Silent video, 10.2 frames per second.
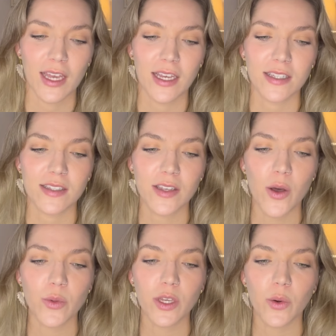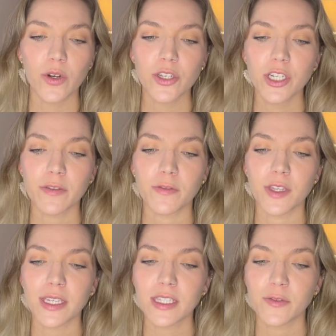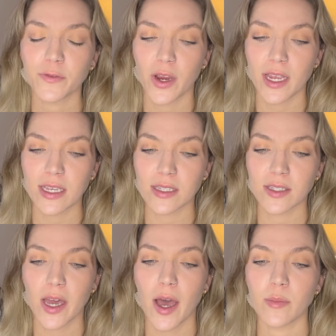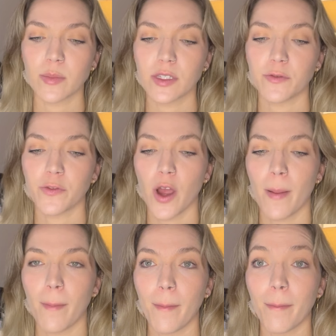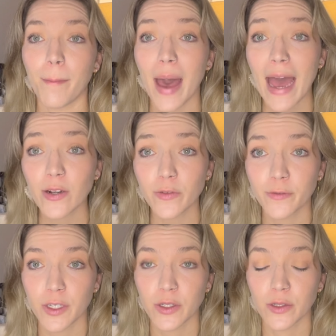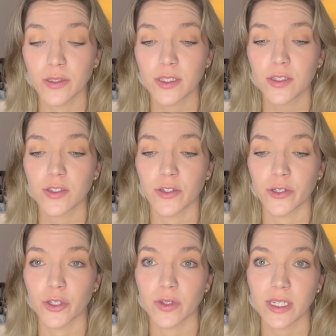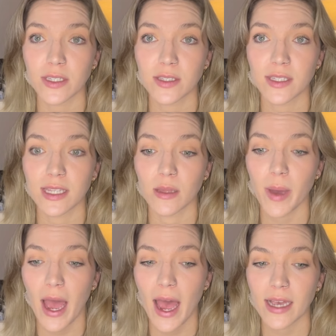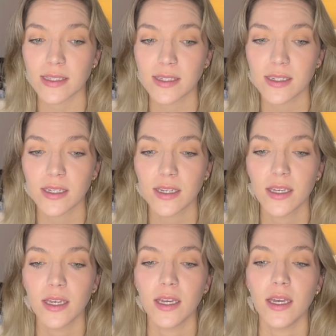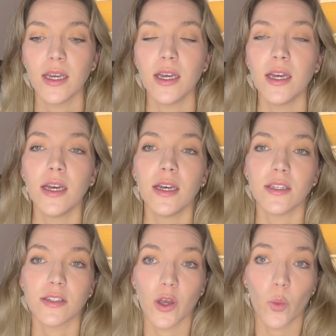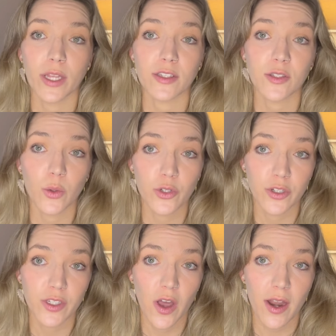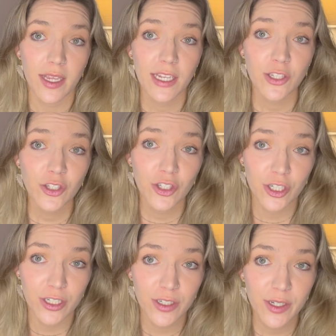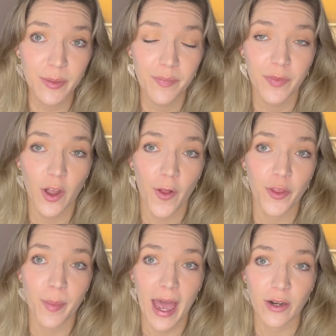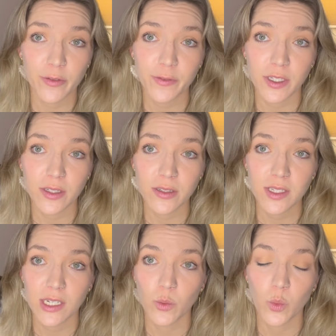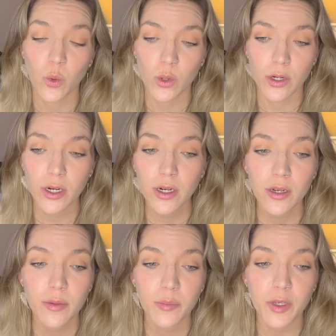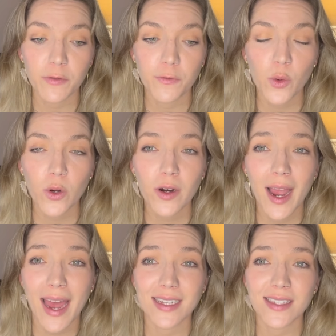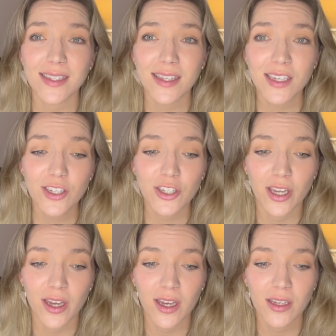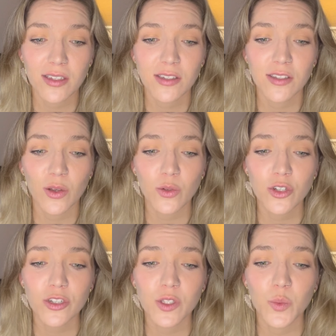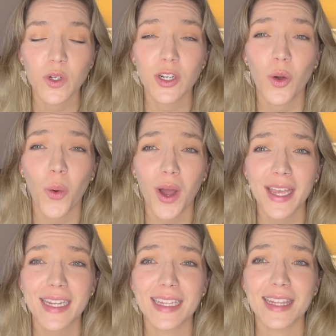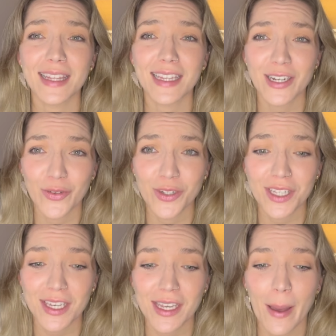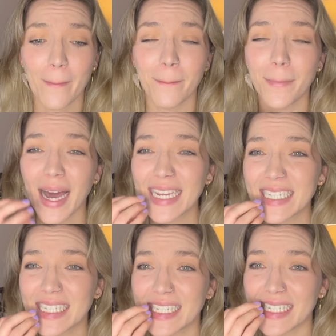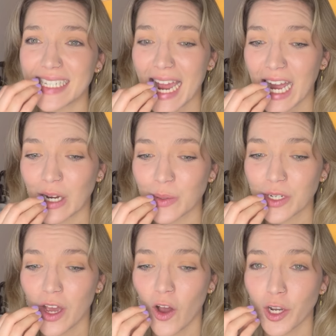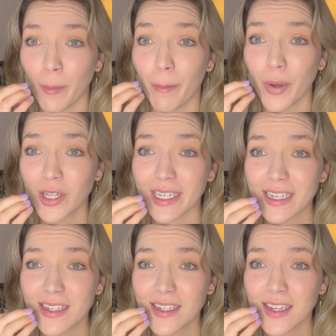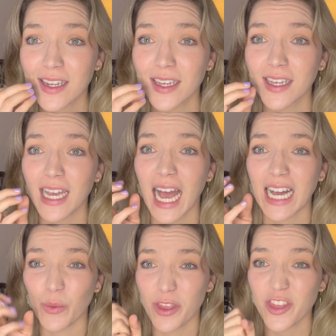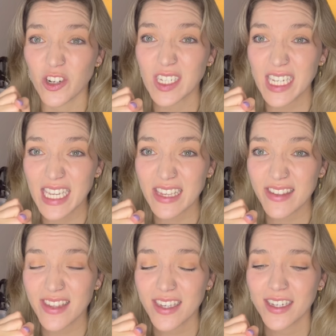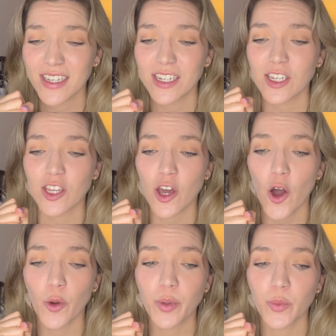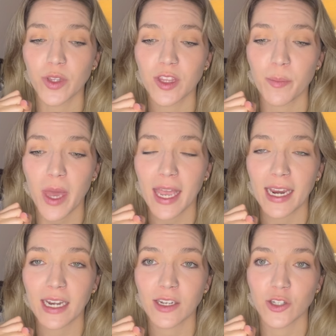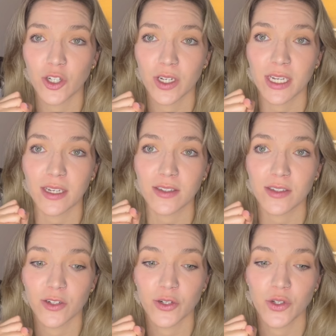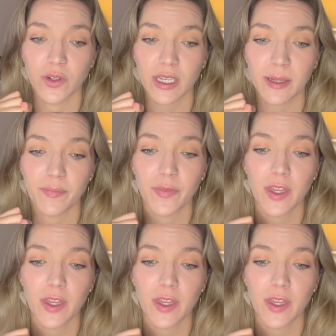So the origin of this phrase comes from battlefield surgeries in the past. So when soldiers got injured on the battlefield in war, before anesthesia, soldiers would quite literally bite down on a bullet with their teeth to cope with the pain during surgery.